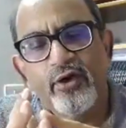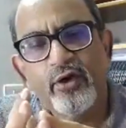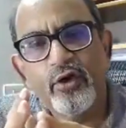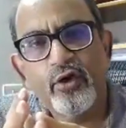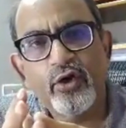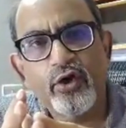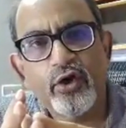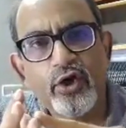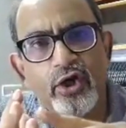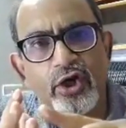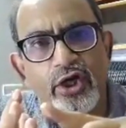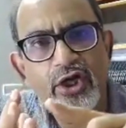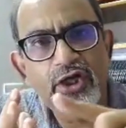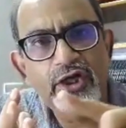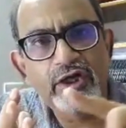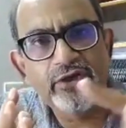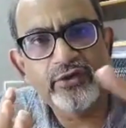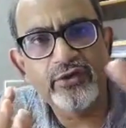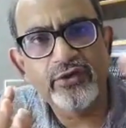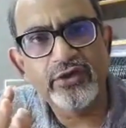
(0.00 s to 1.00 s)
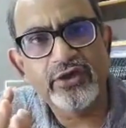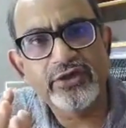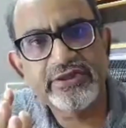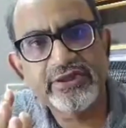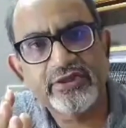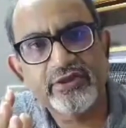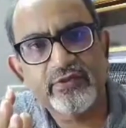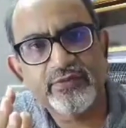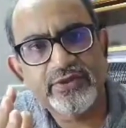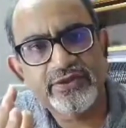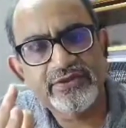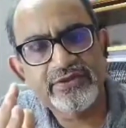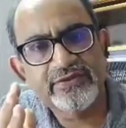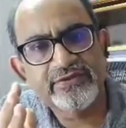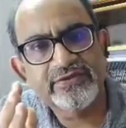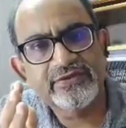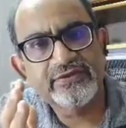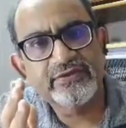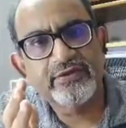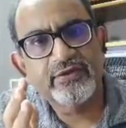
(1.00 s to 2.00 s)
all urologic
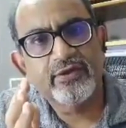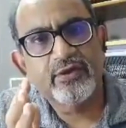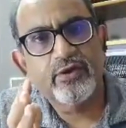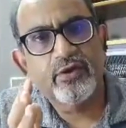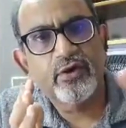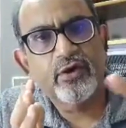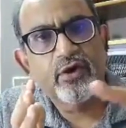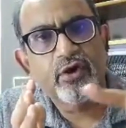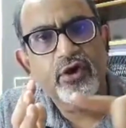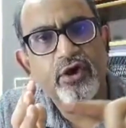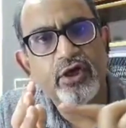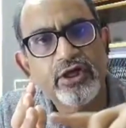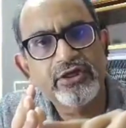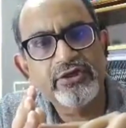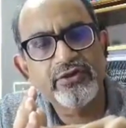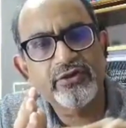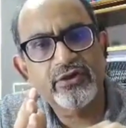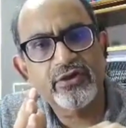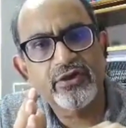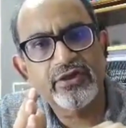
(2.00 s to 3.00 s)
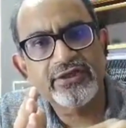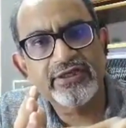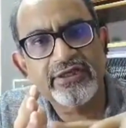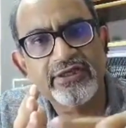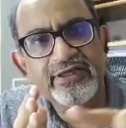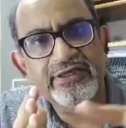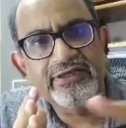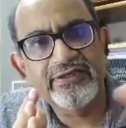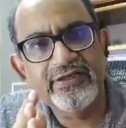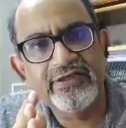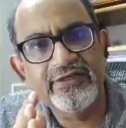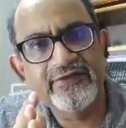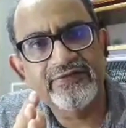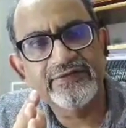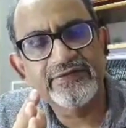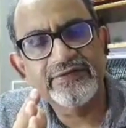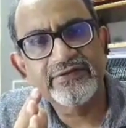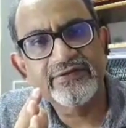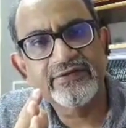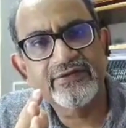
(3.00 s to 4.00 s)
operations, all urologic
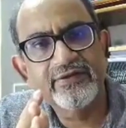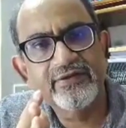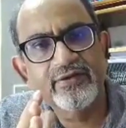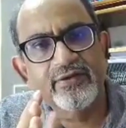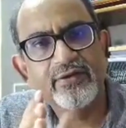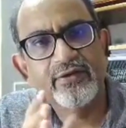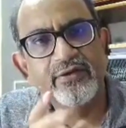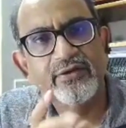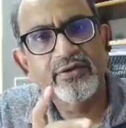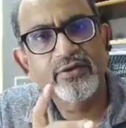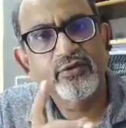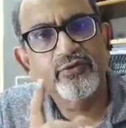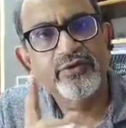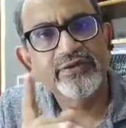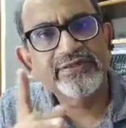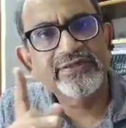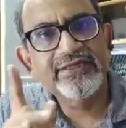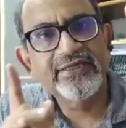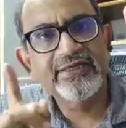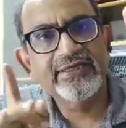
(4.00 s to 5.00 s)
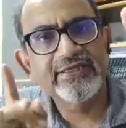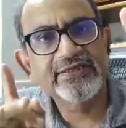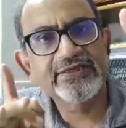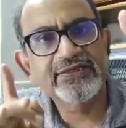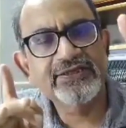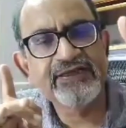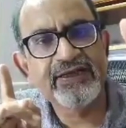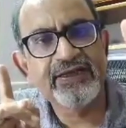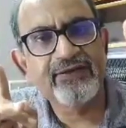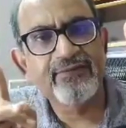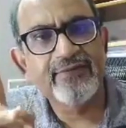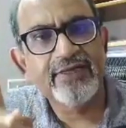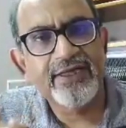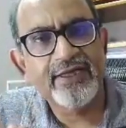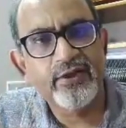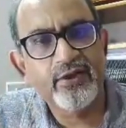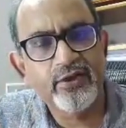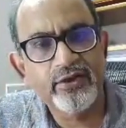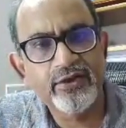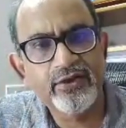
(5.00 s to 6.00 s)
injuries, you will say the same
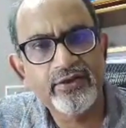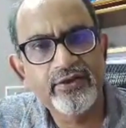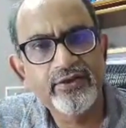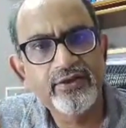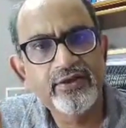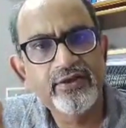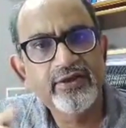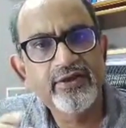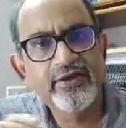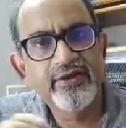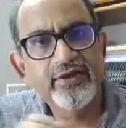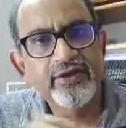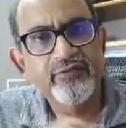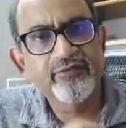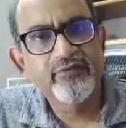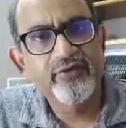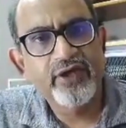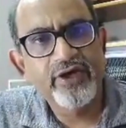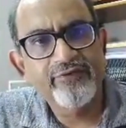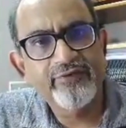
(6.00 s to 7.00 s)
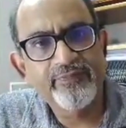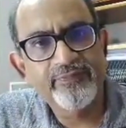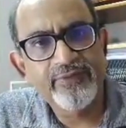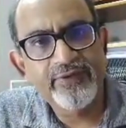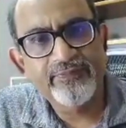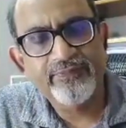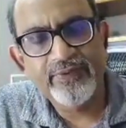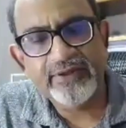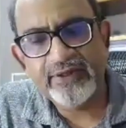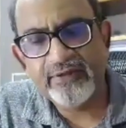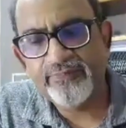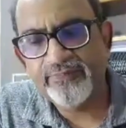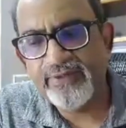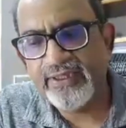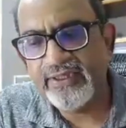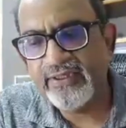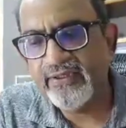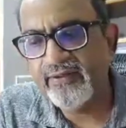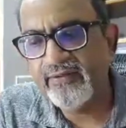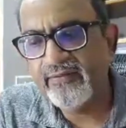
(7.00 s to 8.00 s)
dialogue. If you have a paper and
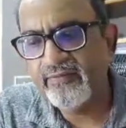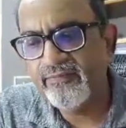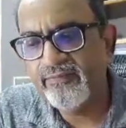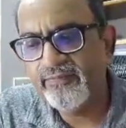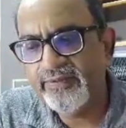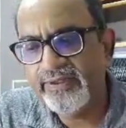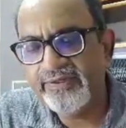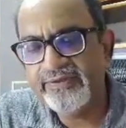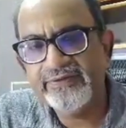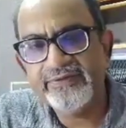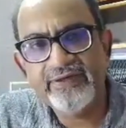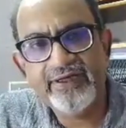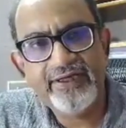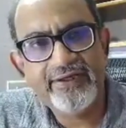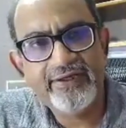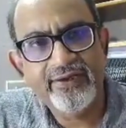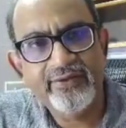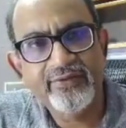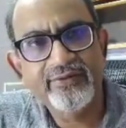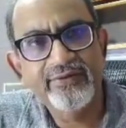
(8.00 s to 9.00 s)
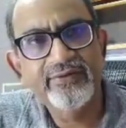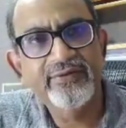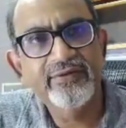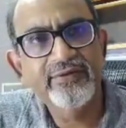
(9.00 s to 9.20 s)
pen, please write down.